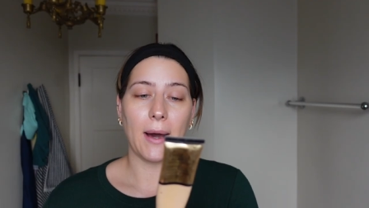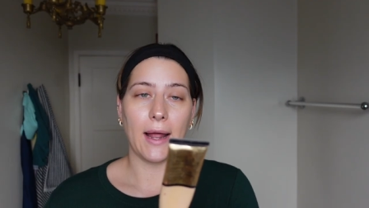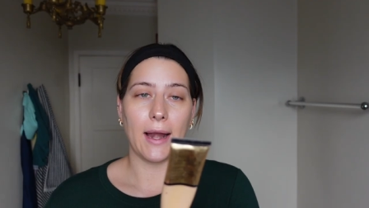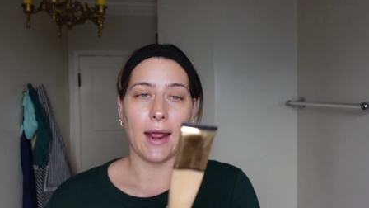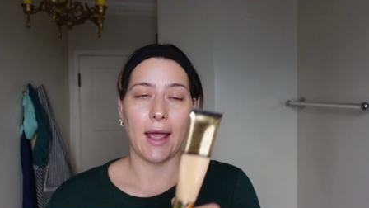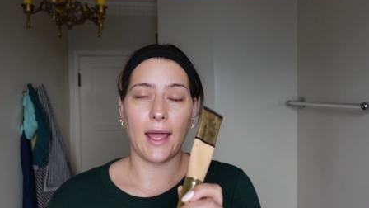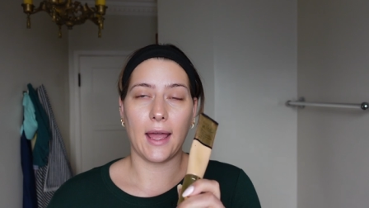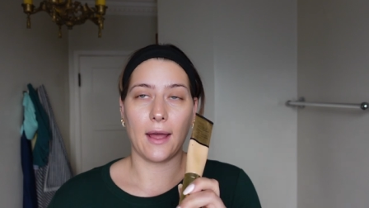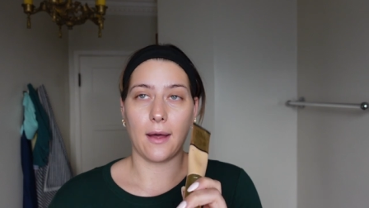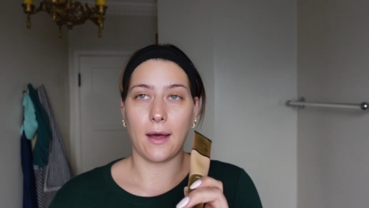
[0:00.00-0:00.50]

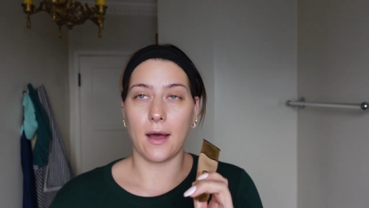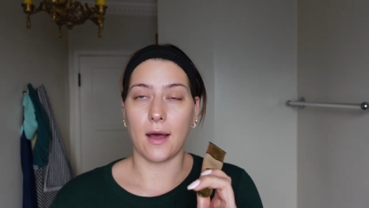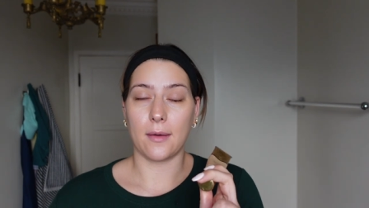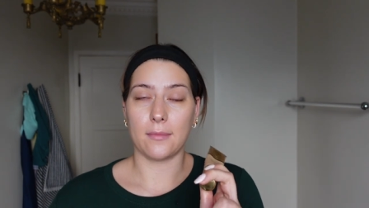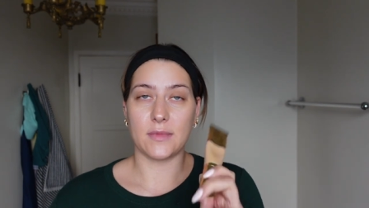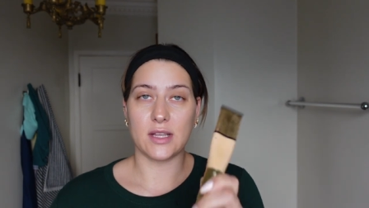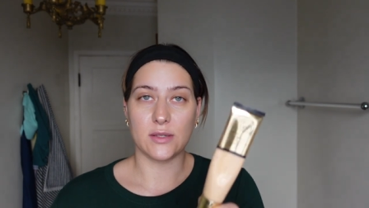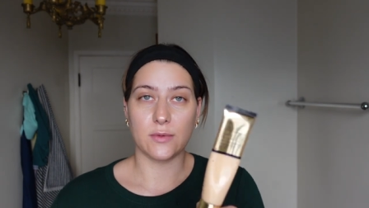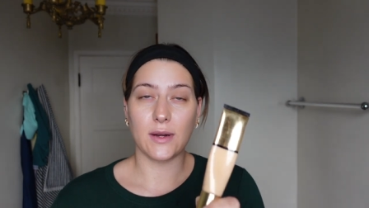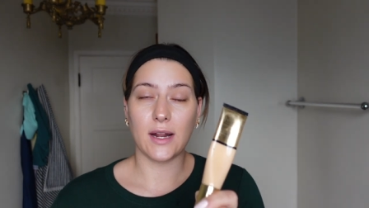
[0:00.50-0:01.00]
but um,
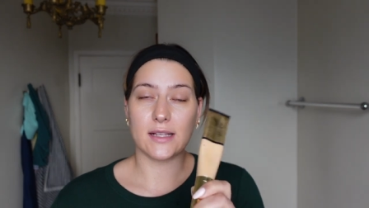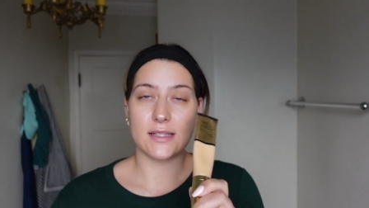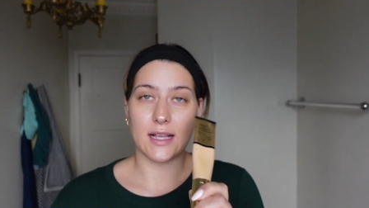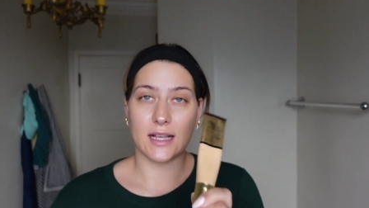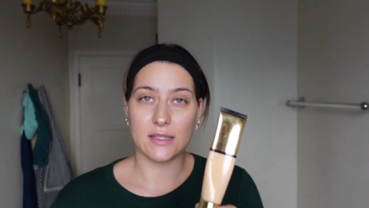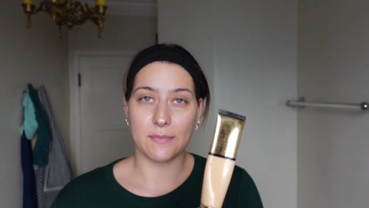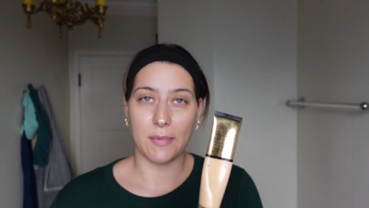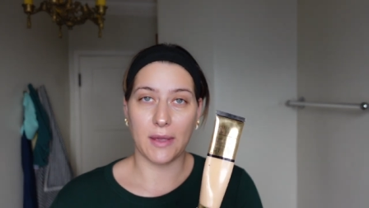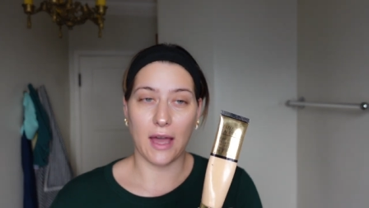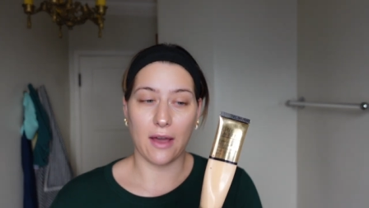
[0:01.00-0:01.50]
this one has
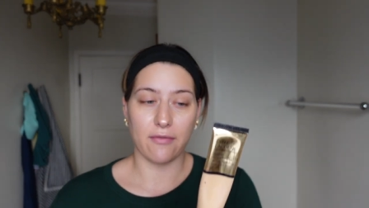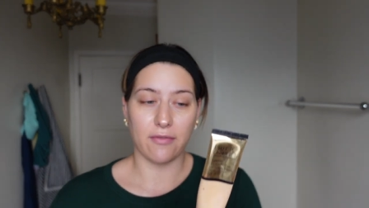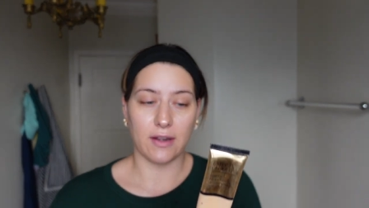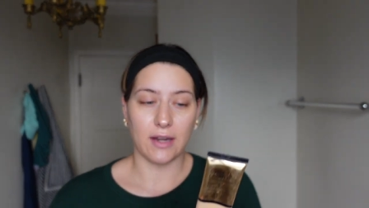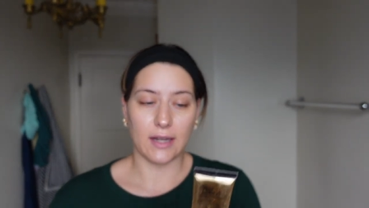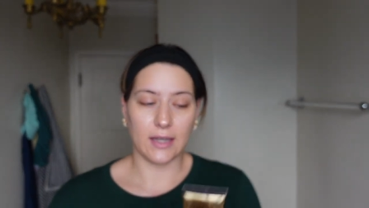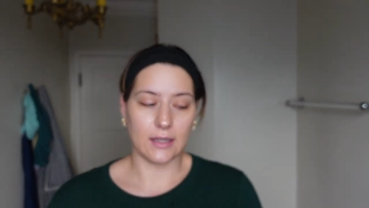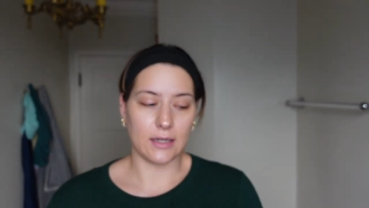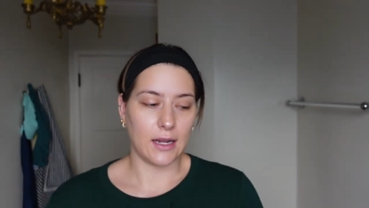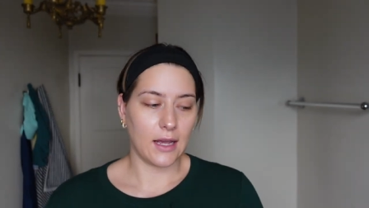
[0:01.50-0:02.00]
SPF in
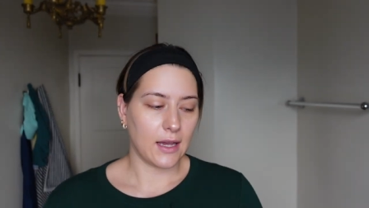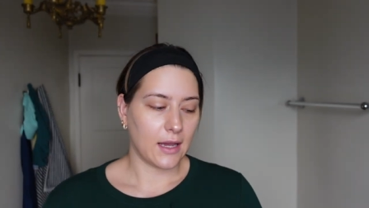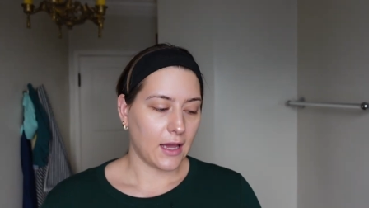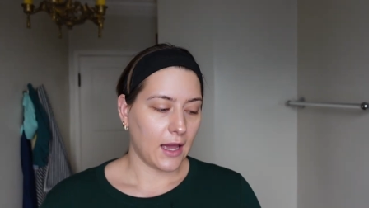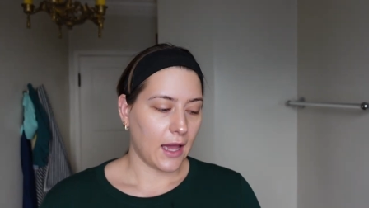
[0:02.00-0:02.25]
it.